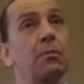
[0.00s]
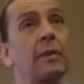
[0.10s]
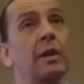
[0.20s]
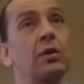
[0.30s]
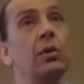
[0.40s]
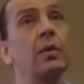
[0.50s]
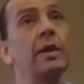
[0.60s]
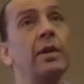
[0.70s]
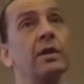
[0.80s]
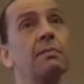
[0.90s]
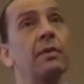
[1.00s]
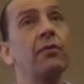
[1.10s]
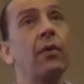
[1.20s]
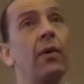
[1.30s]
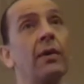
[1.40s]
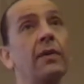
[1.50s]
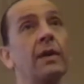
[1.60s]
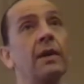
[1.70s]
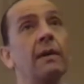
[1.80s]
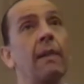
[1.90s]
2 years before
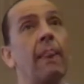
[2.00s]
the